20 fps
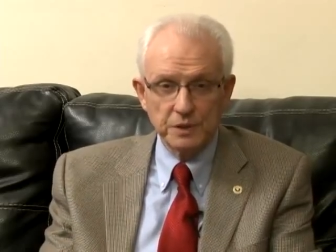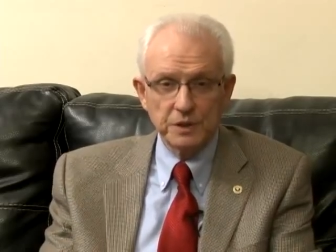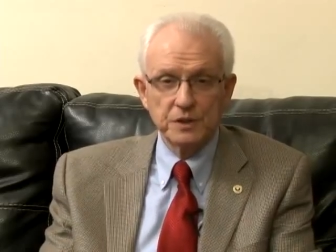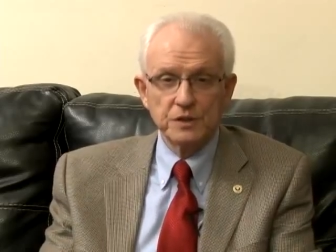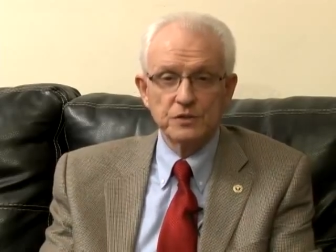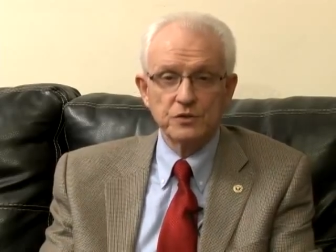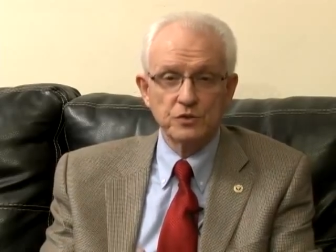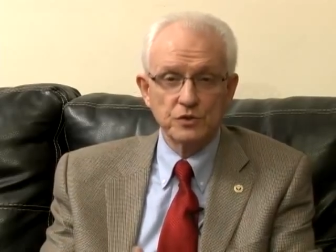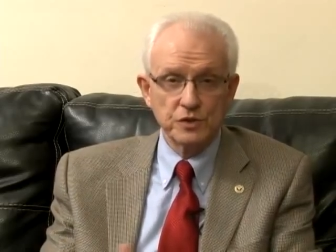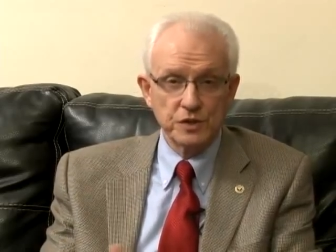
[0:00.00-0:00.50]
but
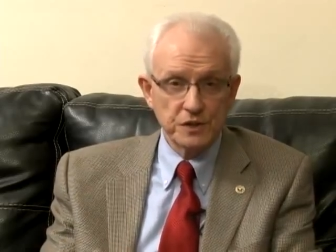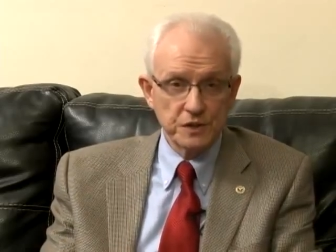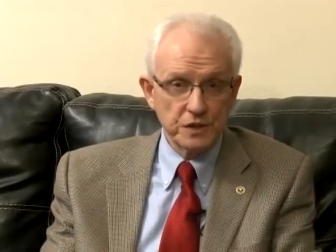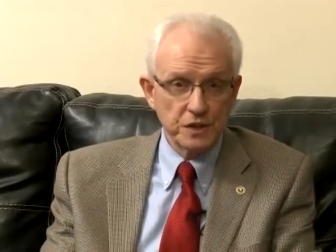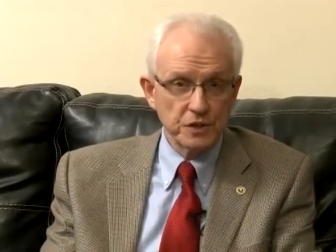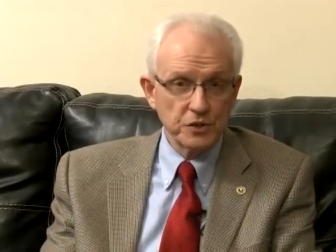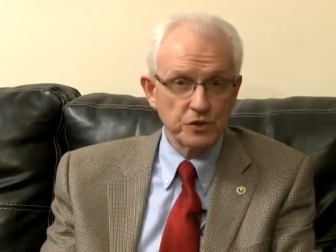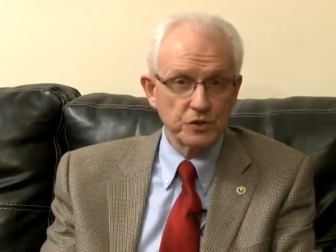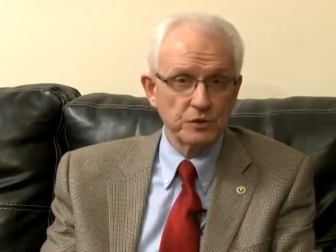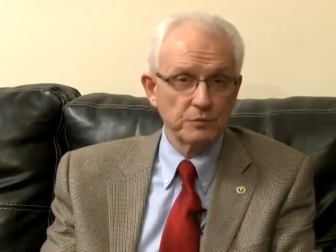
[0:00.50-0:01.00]
it's not
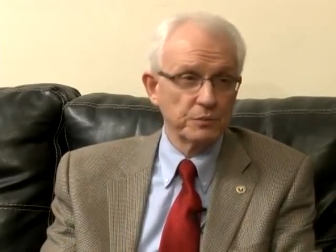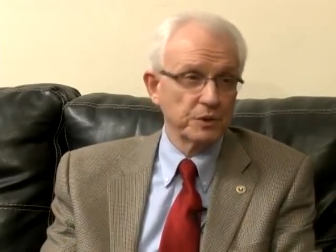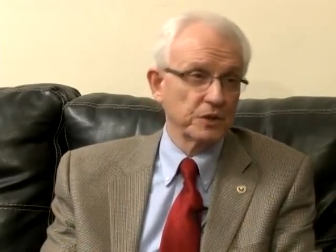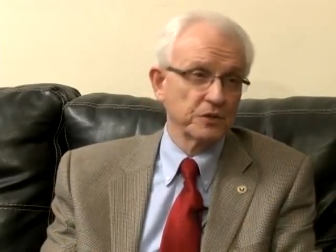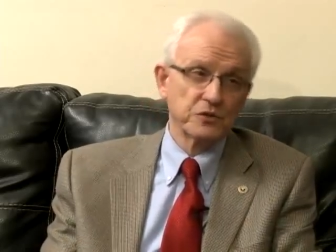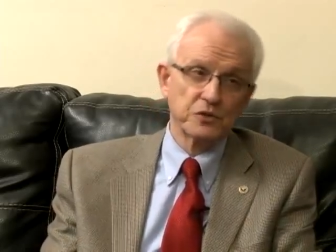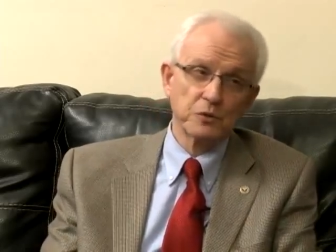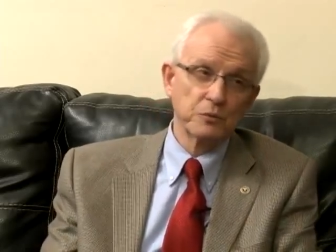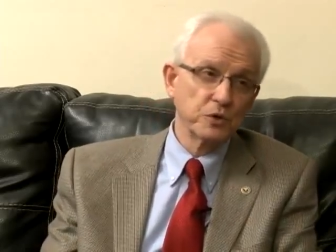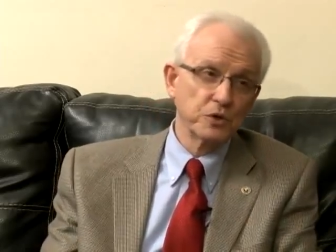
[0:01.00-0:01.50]
essential
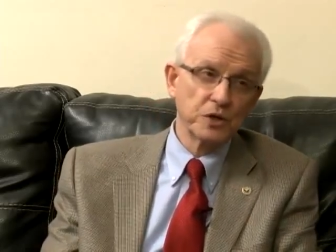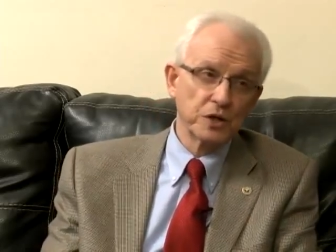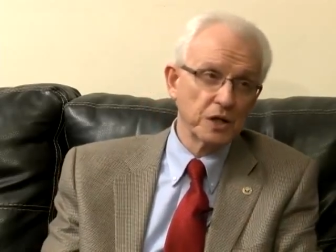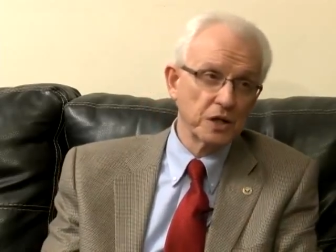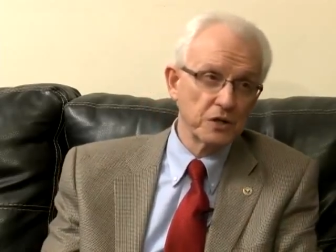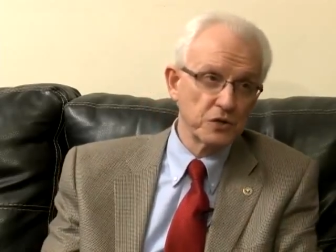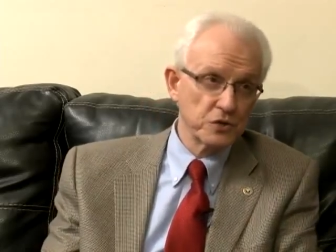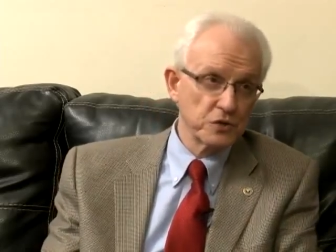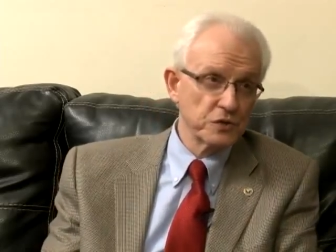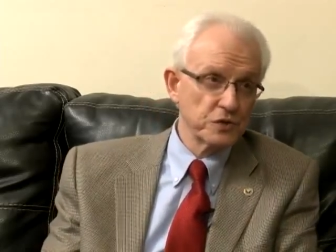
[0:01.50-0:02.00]
because
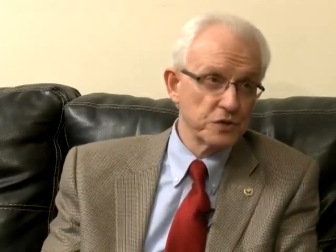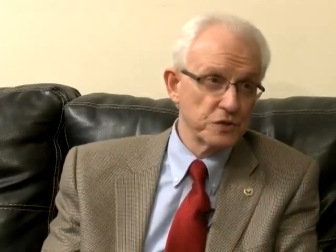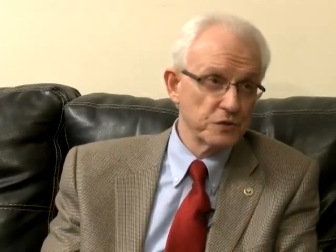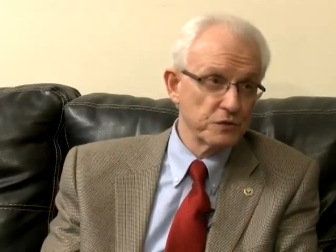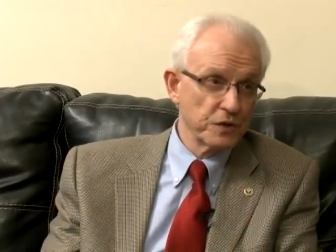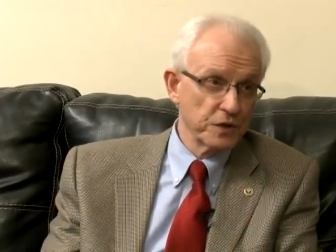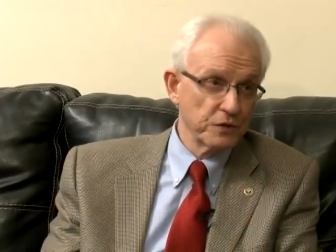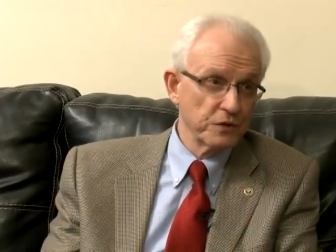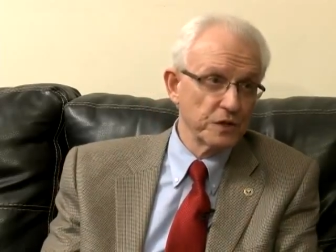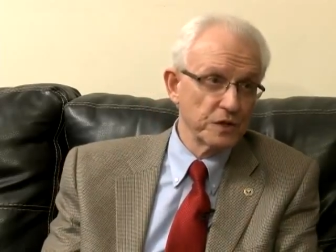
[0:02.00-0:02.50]
communications is
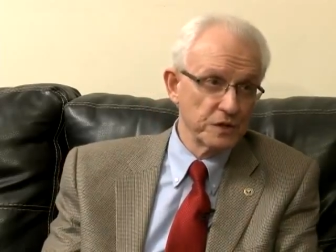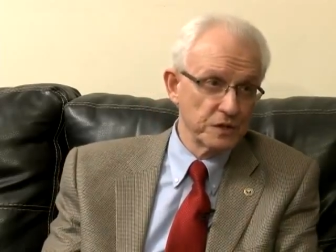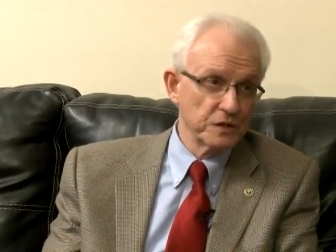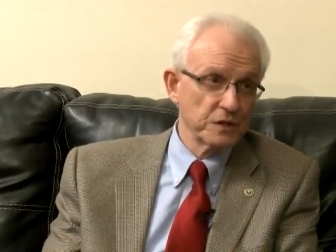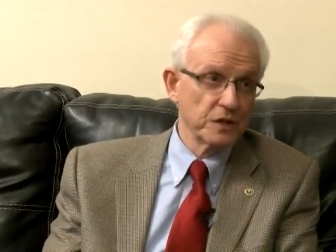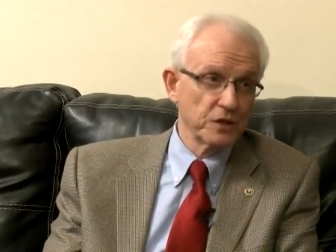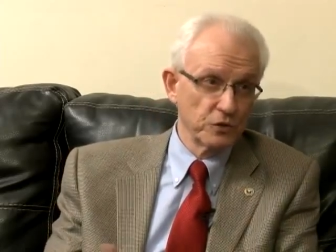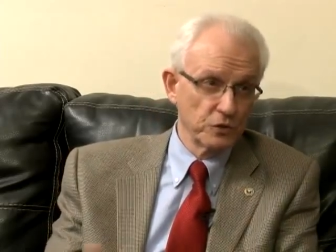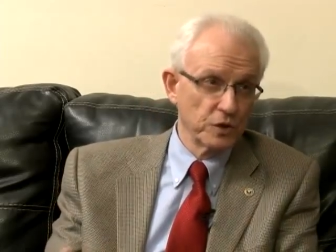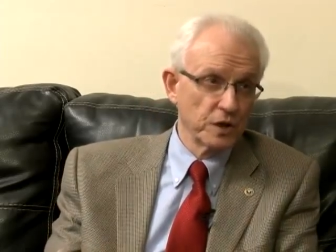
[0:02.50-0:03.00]
very
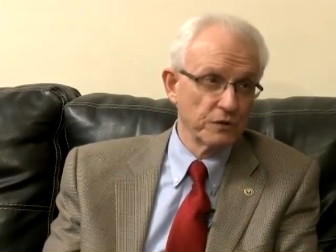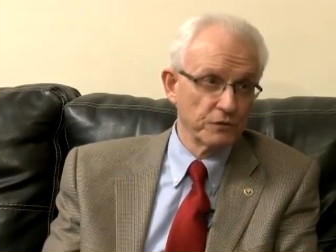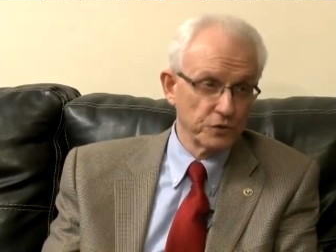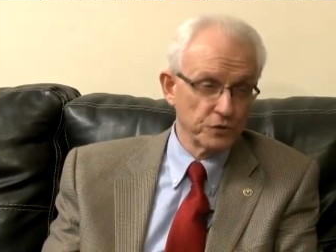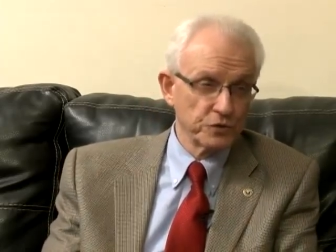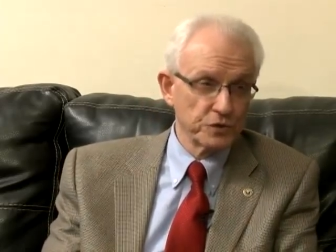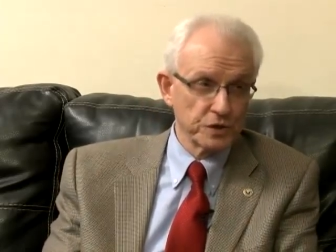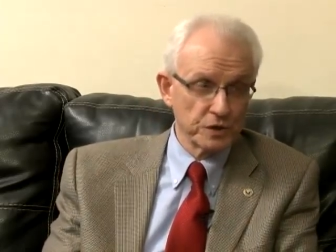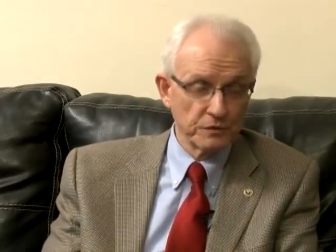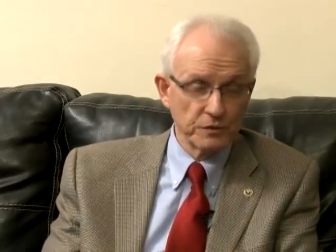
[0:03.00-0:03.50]
easy and you have
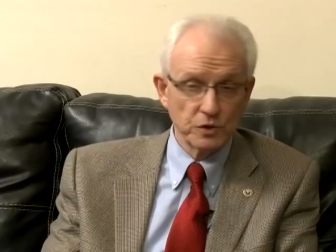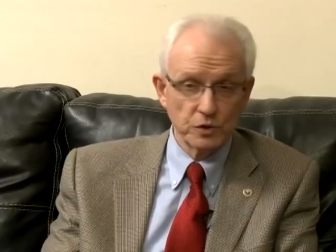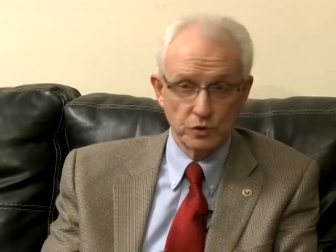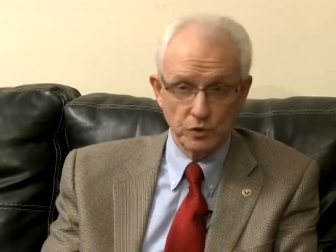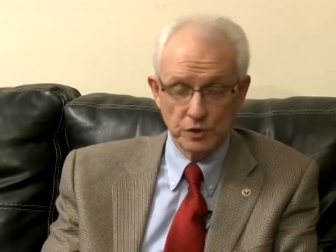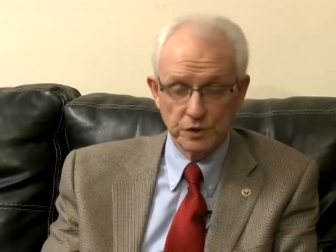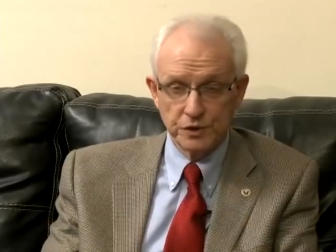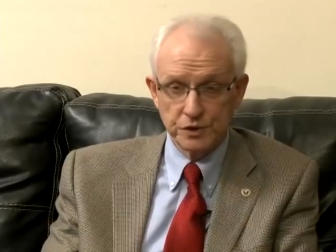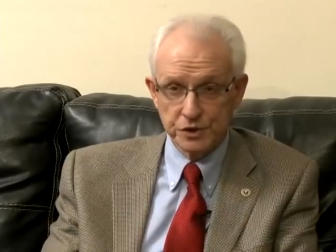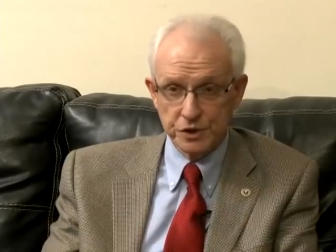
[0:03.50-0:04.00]
to travel
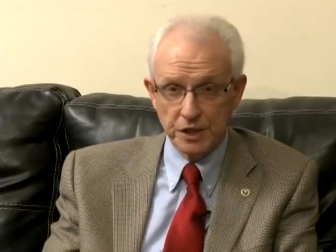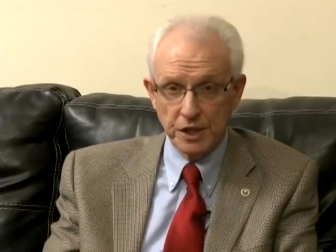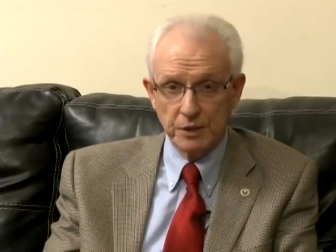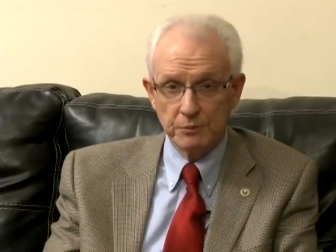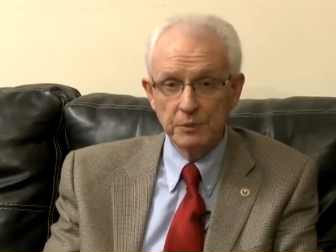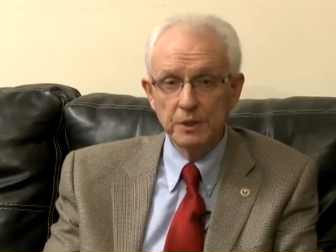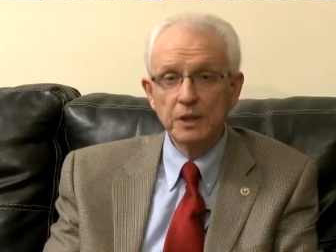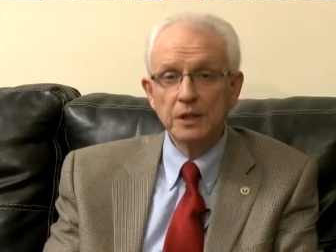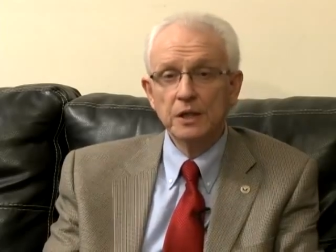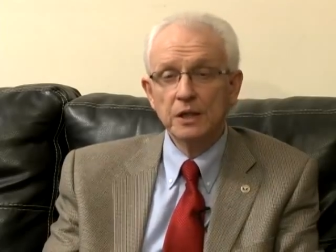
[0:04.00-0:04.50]
all the
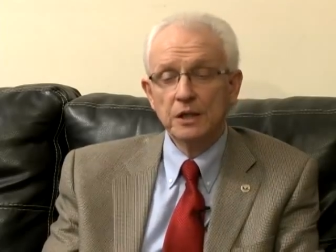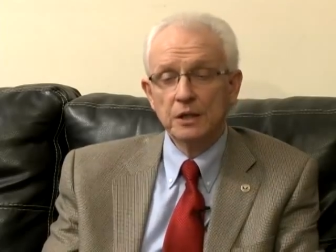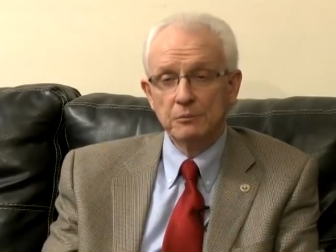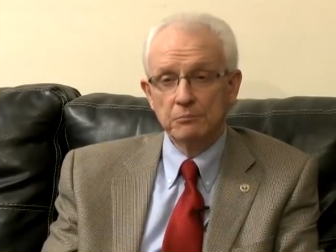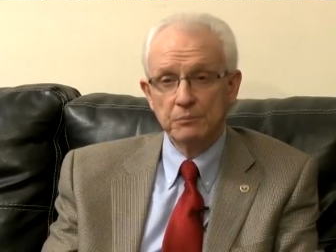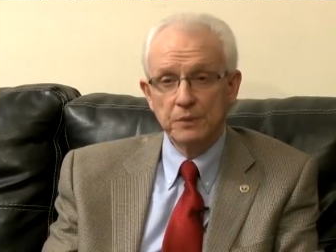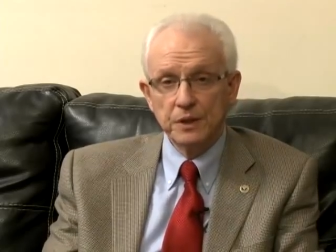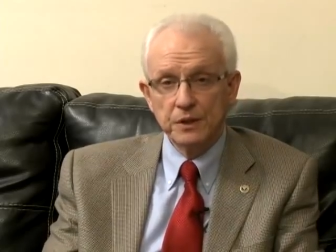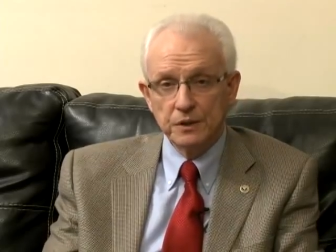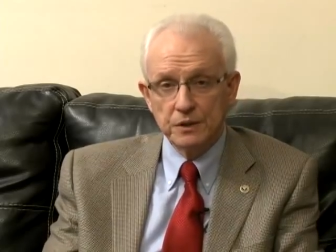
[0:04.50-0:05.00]
time.
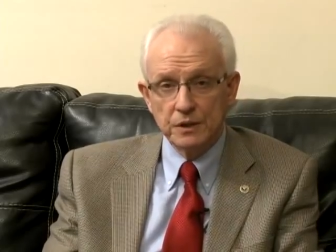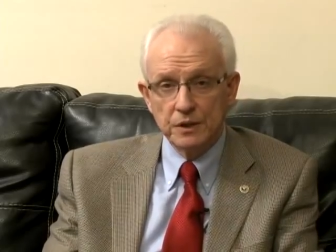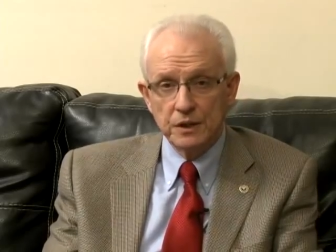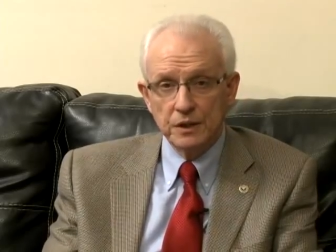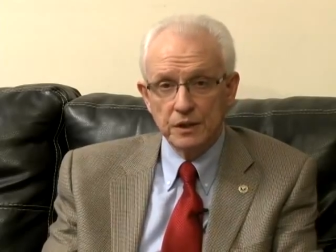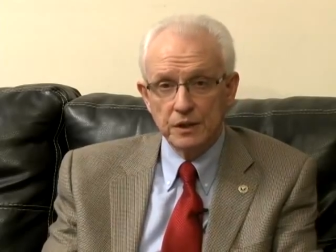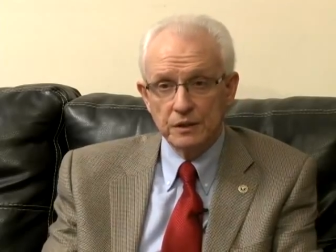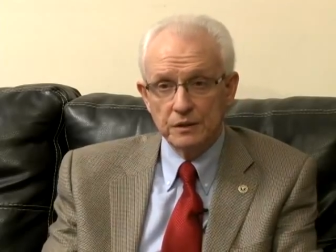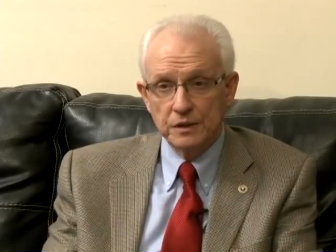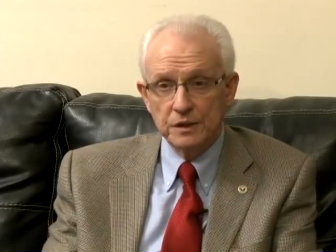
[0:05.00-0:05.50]
But
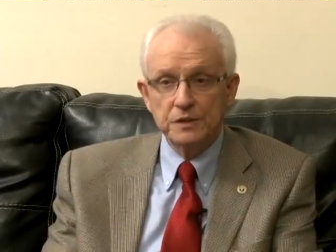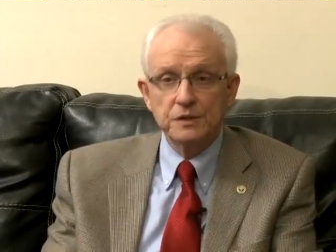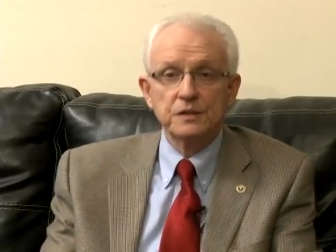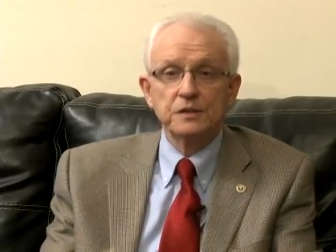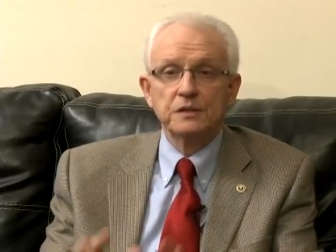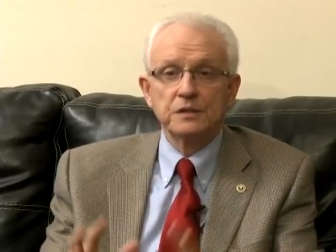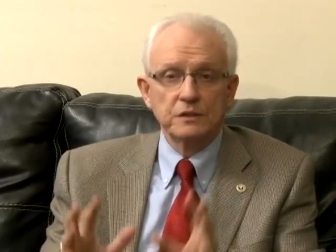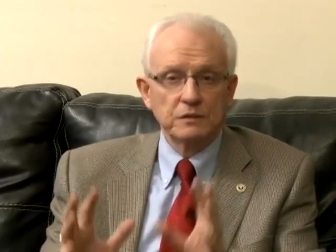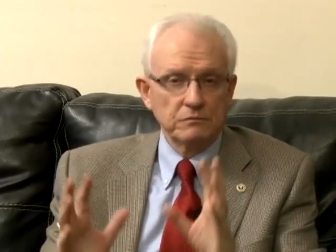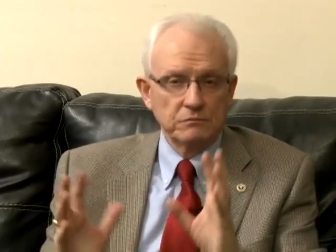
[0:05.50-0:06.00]
uh, this
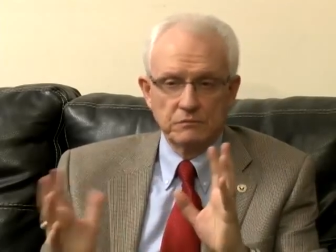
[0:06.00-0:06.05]
is,